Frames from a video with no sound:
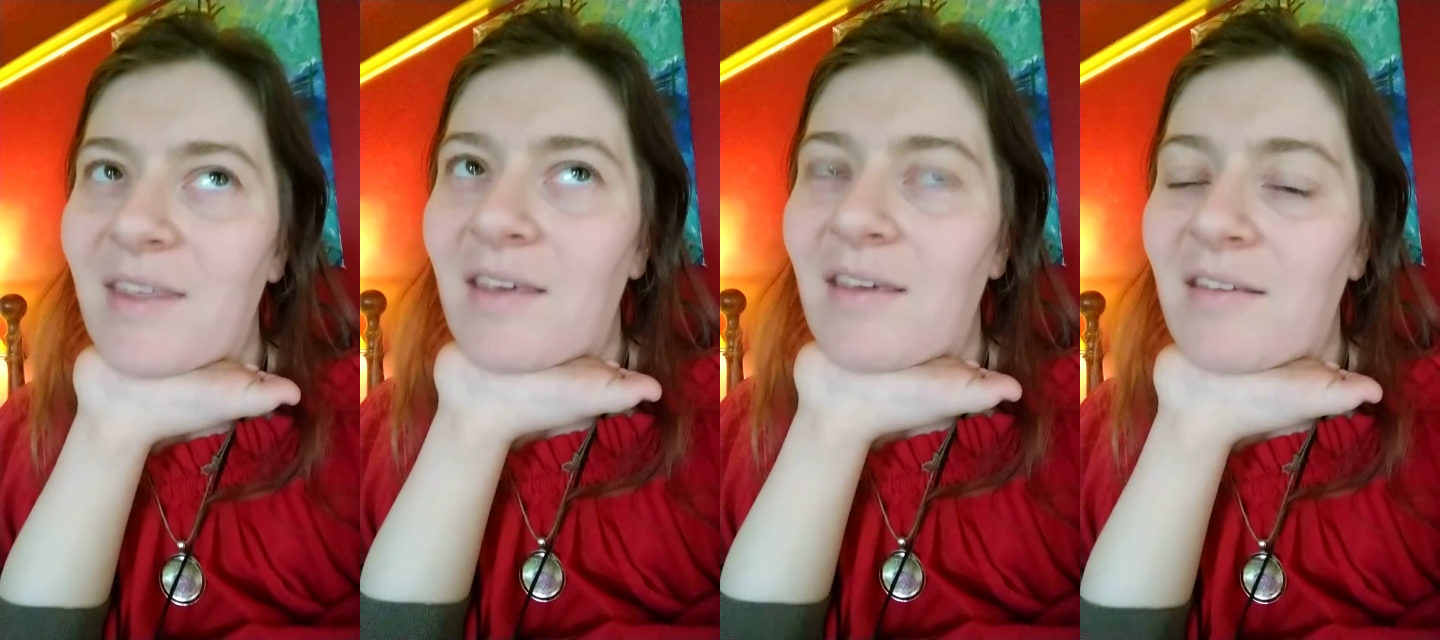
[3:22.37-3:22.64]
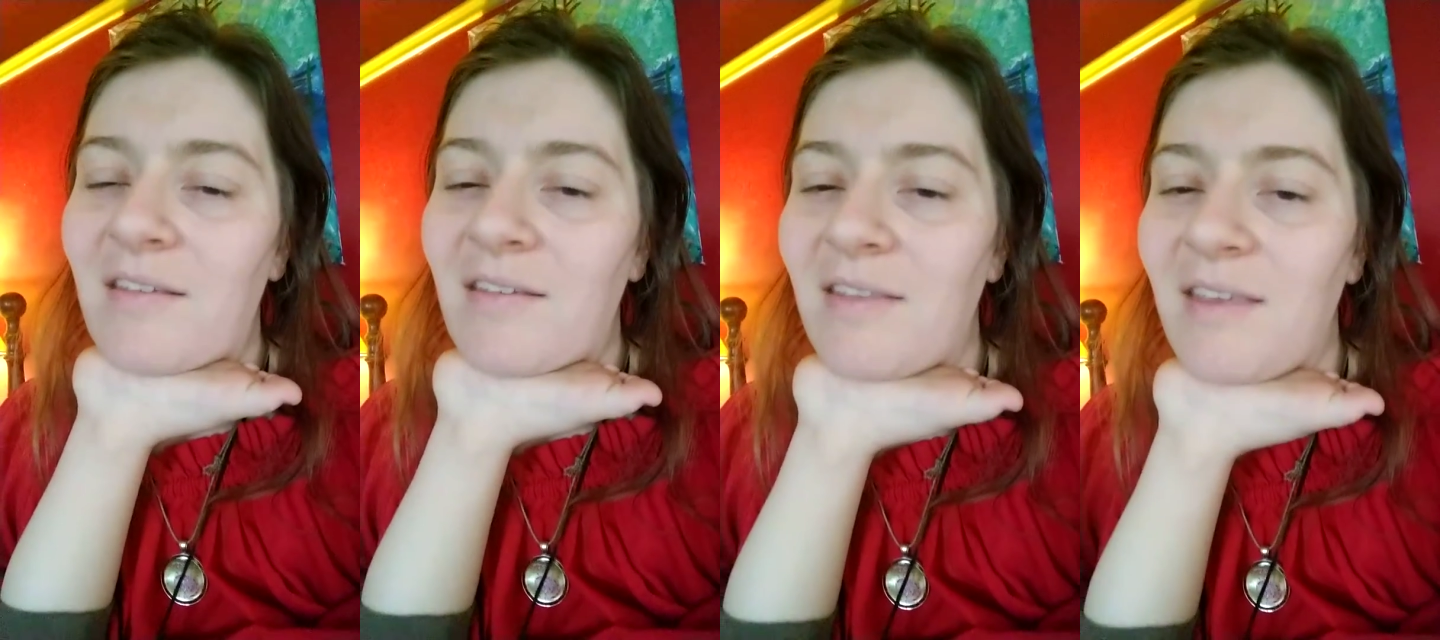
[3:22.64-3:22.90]

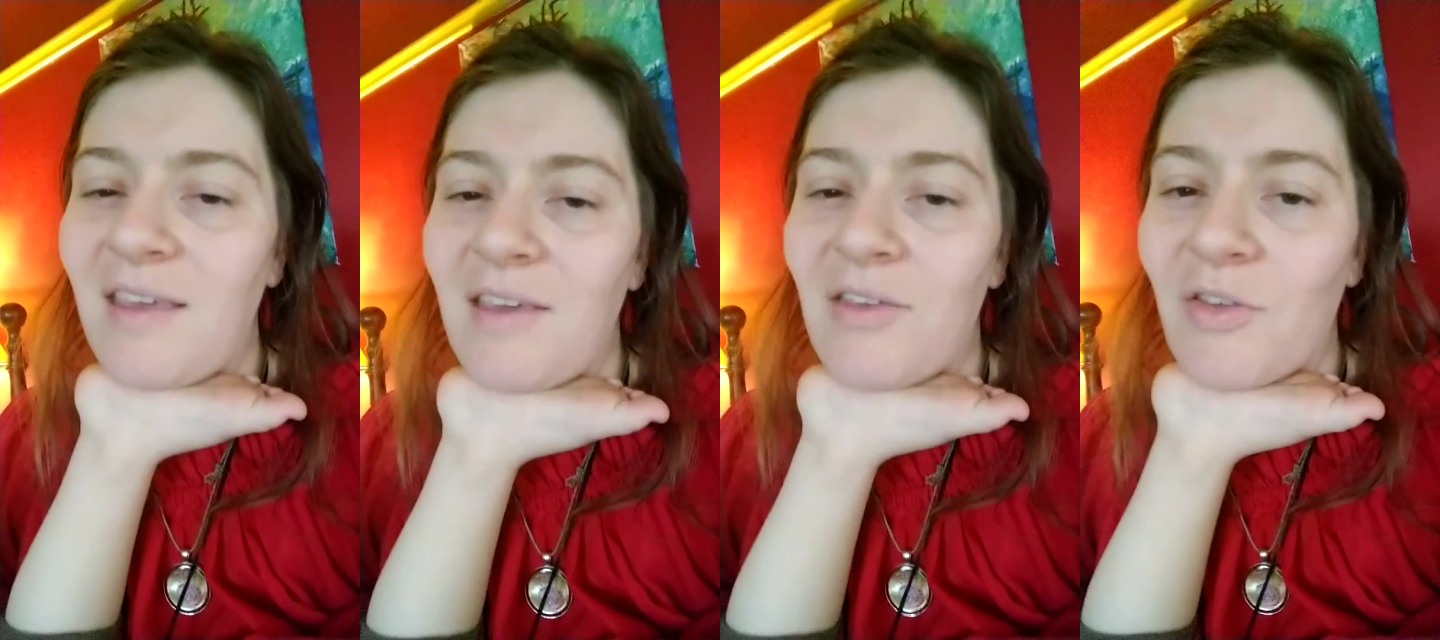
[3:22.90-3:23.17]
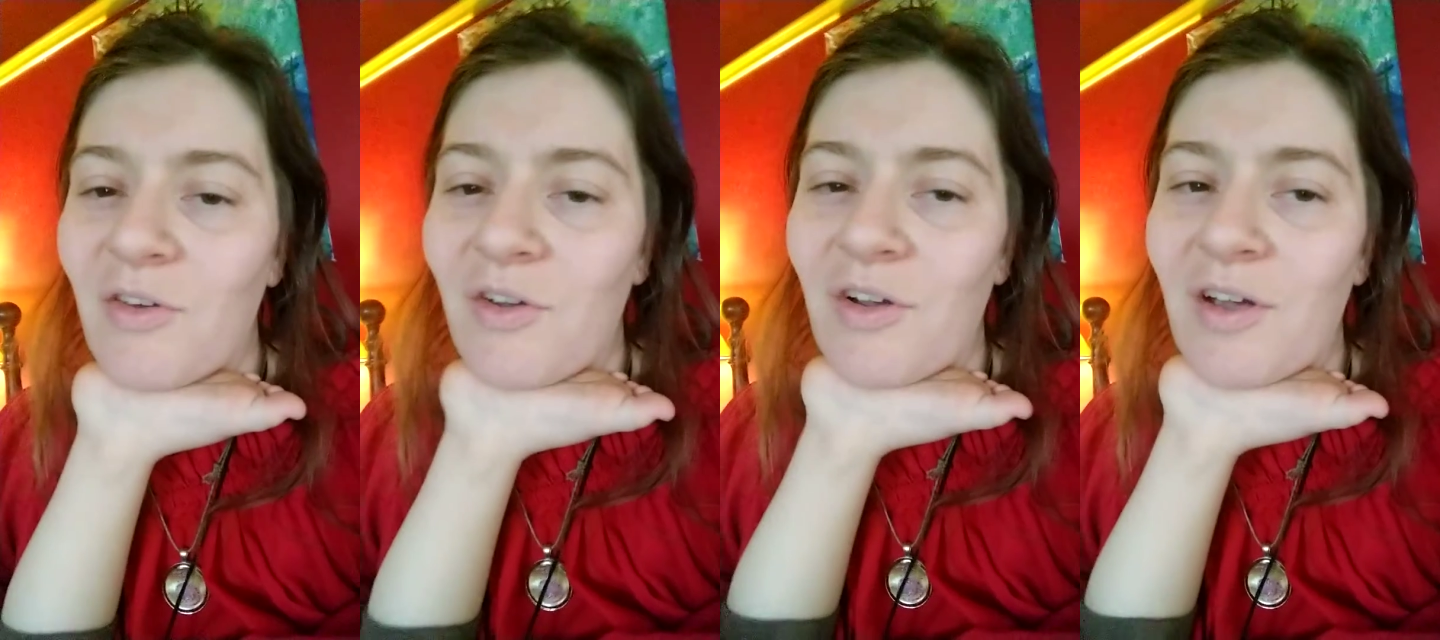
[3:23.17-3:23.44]
into the
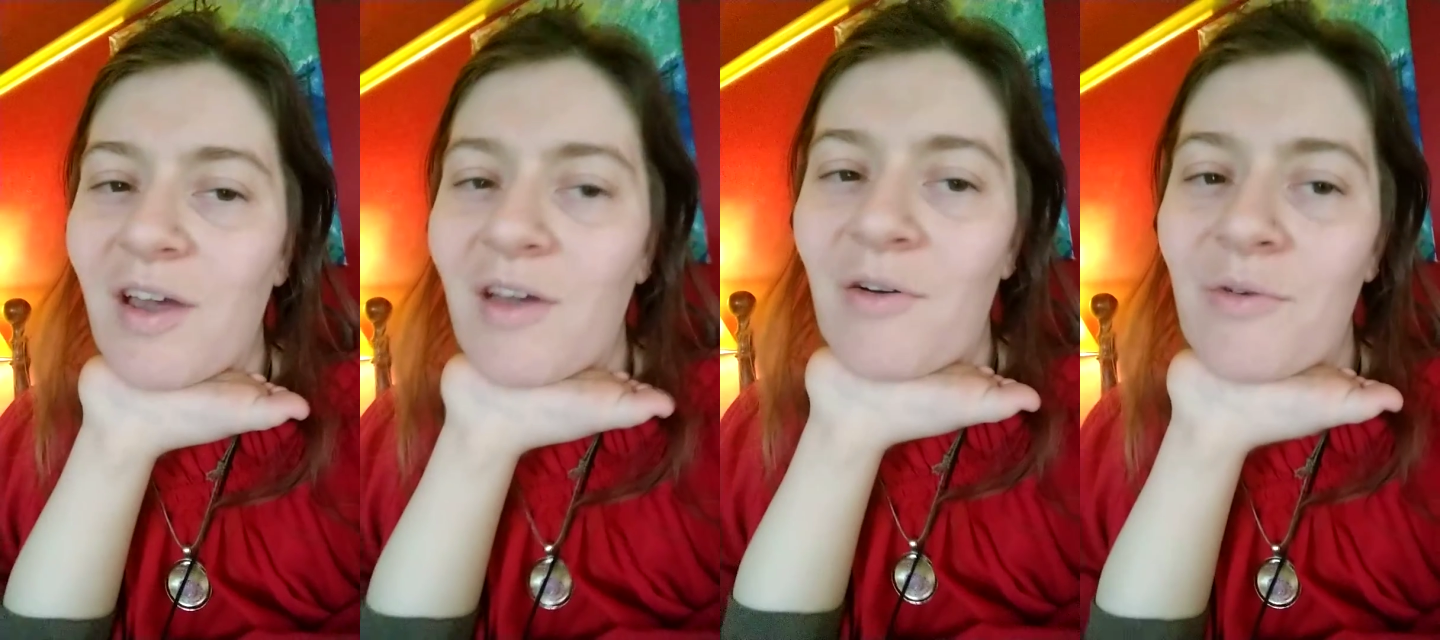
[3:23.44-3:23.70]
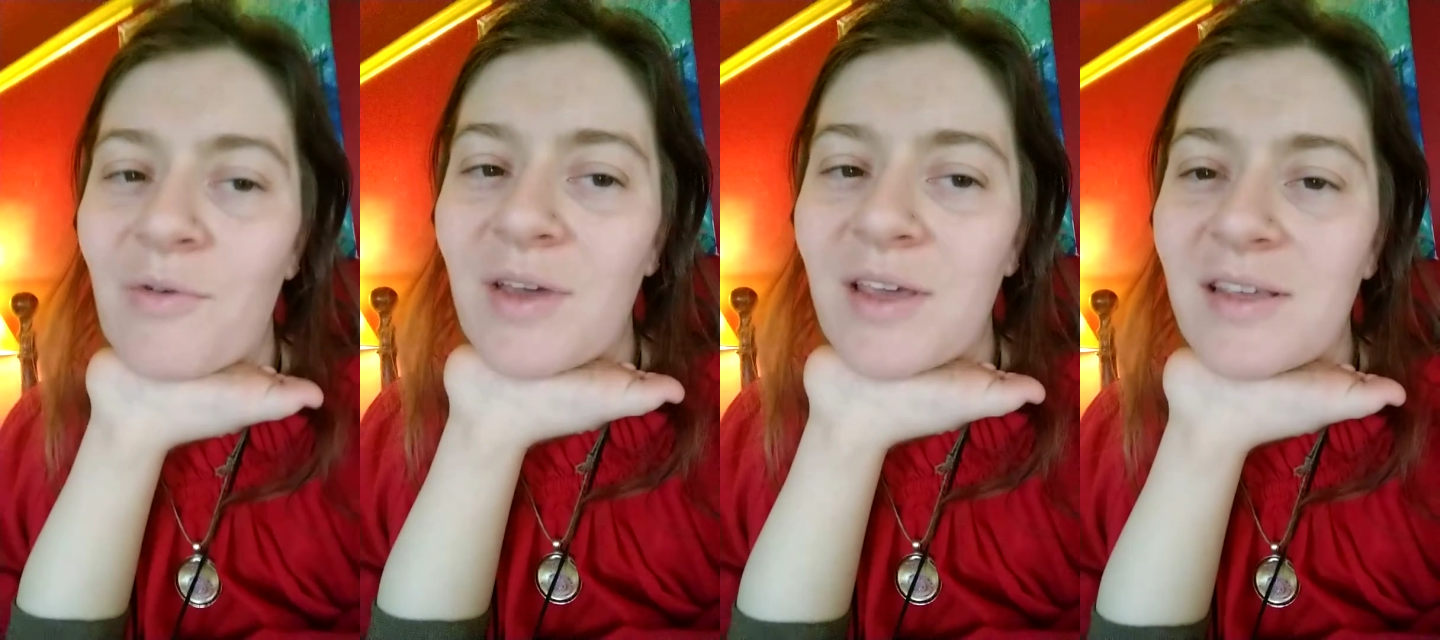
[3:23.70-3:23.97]
ether, I
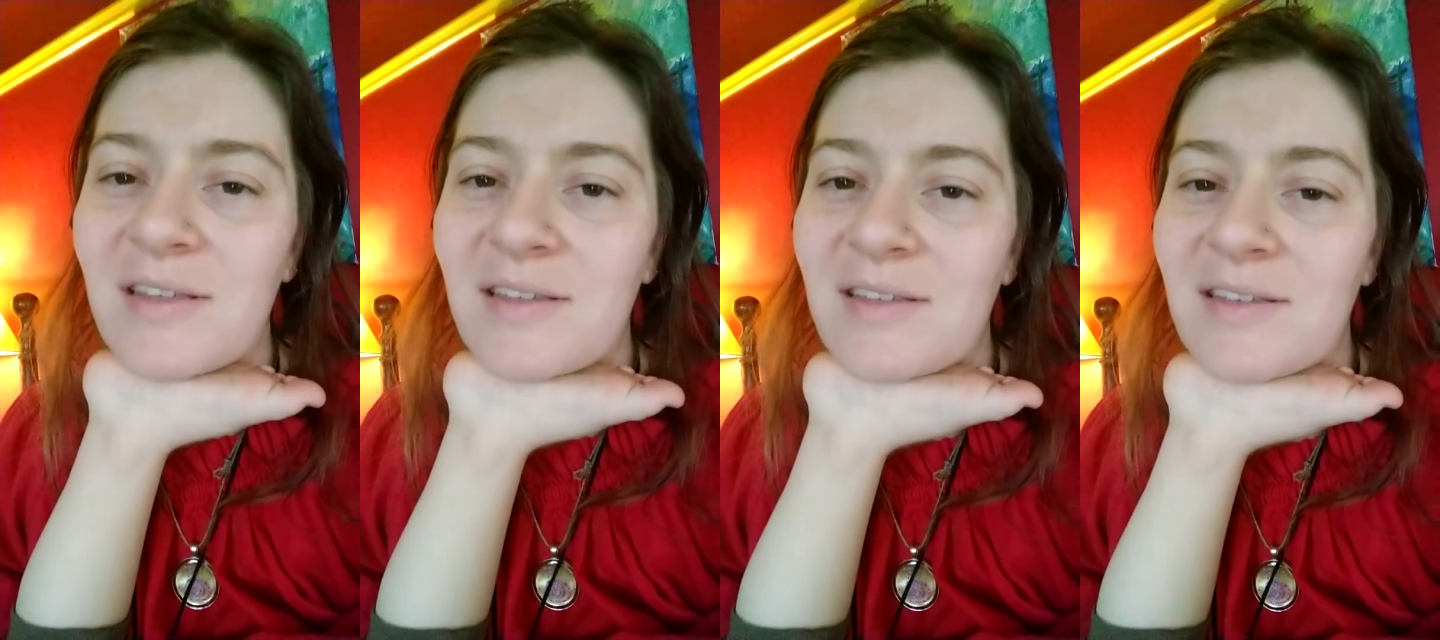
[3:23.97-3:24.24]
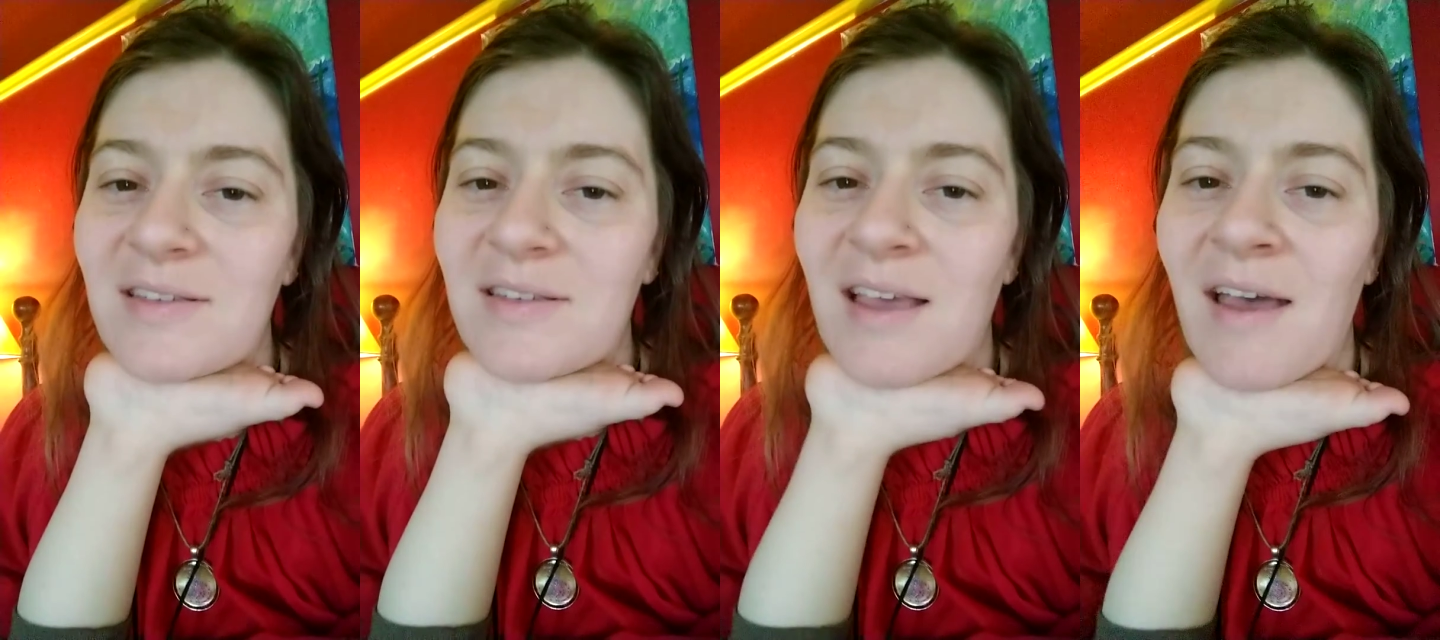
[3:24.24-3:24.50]
always